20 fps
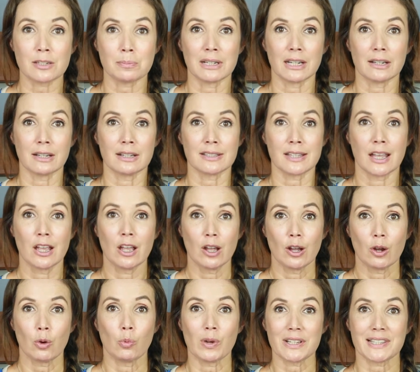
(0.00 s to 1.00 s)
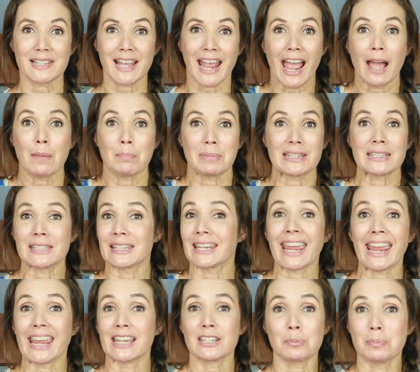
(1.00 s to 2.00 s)
because what's happened
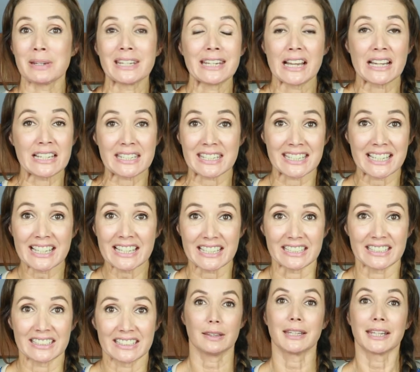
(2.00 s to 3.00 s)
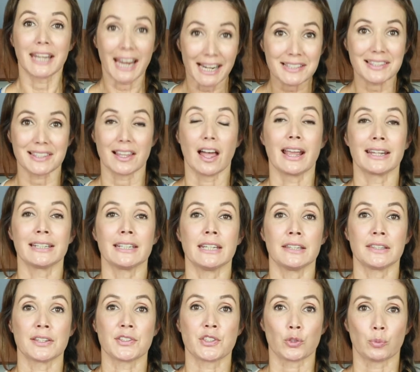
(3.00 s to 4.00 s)
can't be undone. The next line
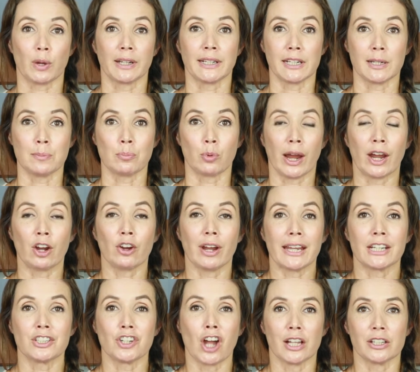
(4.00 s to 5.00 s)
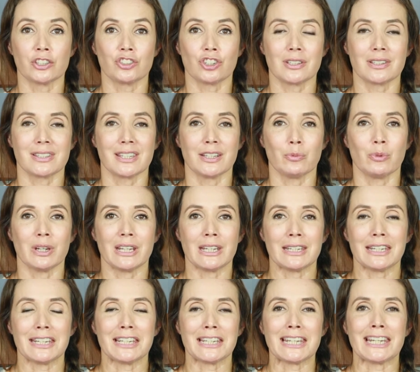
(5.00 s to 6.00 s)
in the Serenity Prayer acknowledges that we
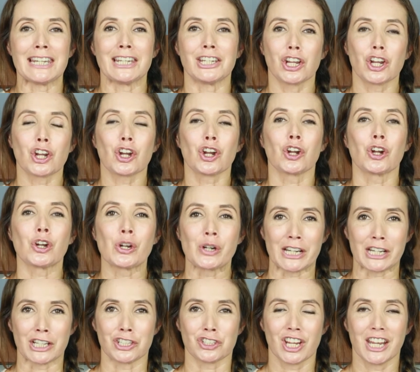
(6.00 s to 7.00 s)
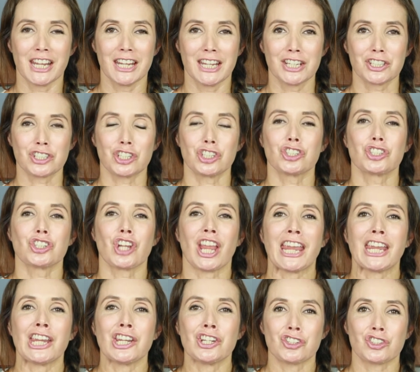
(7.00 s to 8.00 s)
need courage to
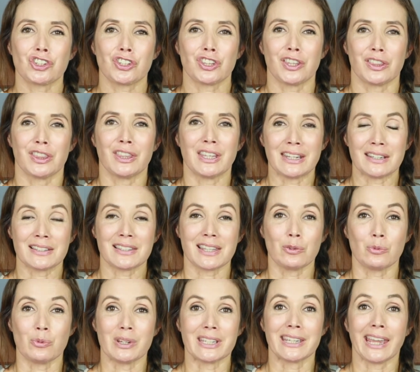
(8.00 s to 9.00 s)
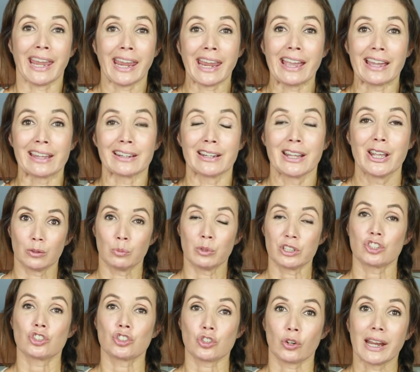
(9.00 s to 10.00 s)
change the things that we can,
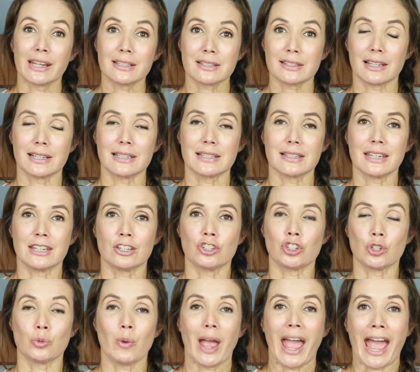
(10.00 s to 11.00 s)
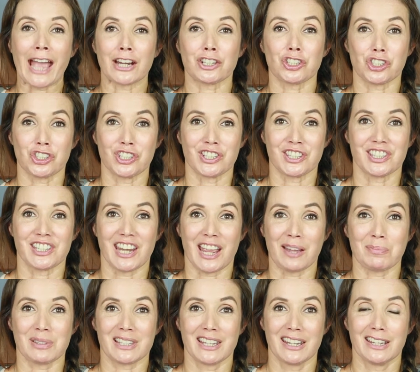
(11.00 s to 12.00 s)
which translates into action
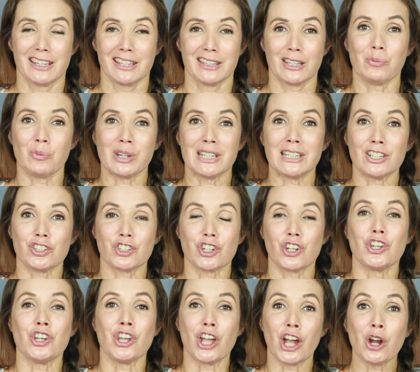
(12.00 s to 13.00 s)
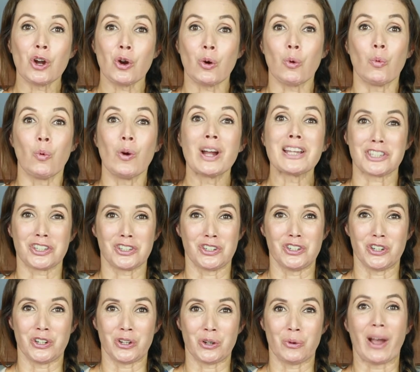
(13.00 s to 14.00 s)
steps, that we need to know what to
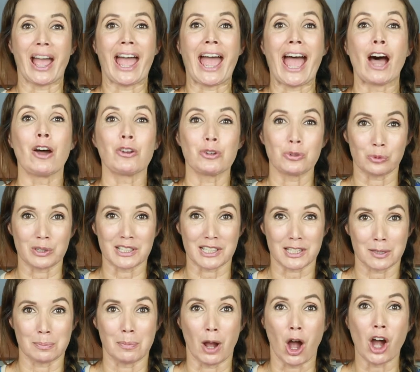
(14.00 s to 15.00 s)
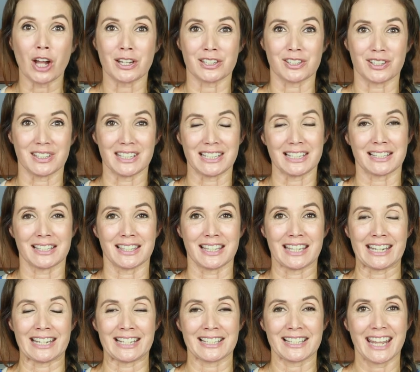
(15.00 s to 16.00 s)
do, how to respond to these
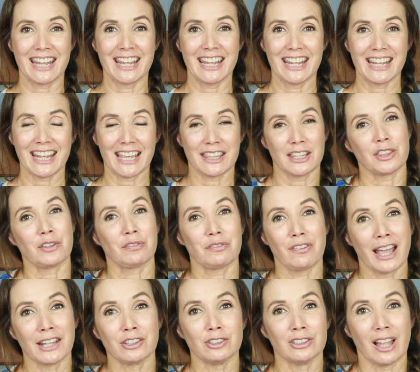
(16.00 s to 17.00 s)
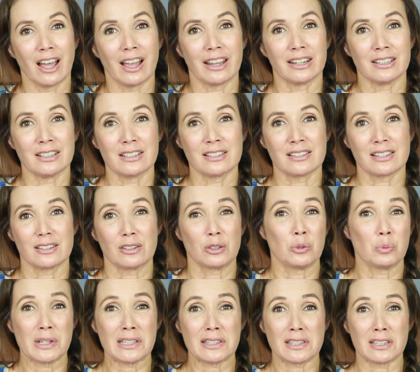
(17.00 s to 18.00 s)
things. And then the final line is the
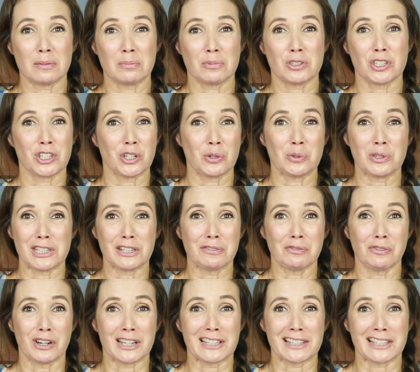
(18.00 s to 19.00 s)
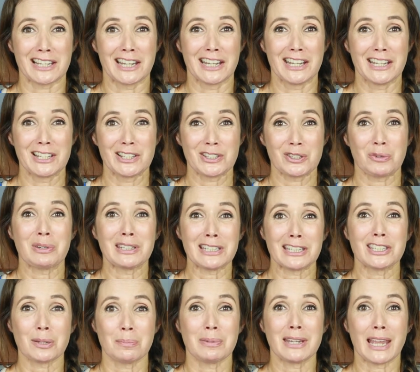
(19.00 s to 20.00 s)
wisdom to know the difference. So we need
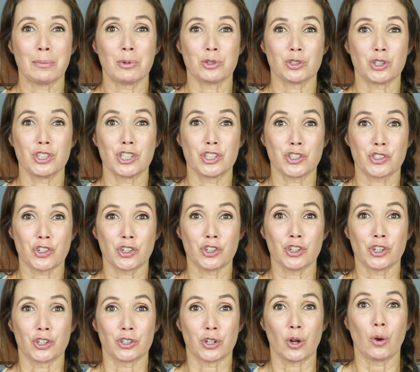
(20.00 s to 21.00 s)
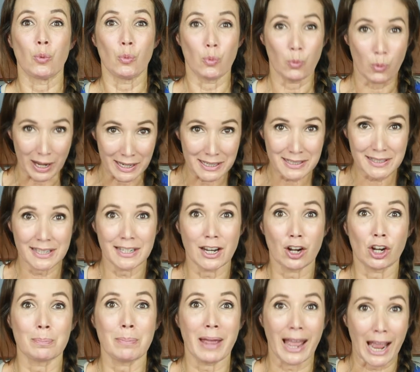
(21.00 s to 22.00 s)
to be able to discern what is in
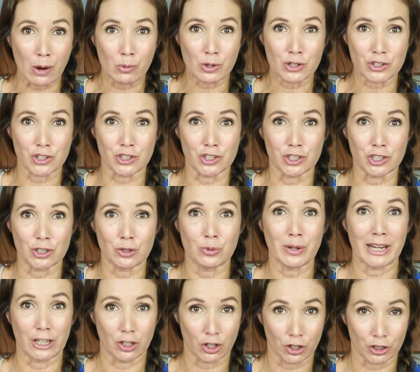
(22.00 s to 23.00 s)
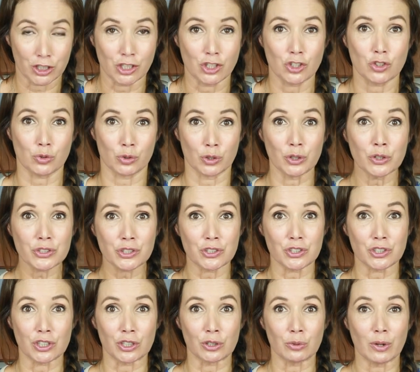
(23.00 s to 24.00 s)
our power to do, in our control to
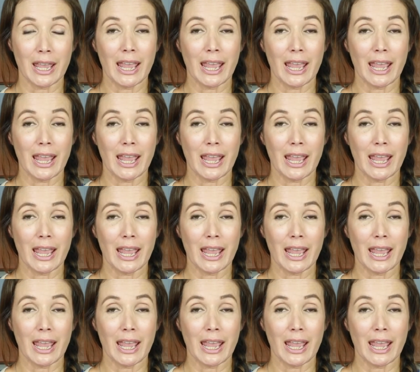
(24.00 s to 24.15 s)
do,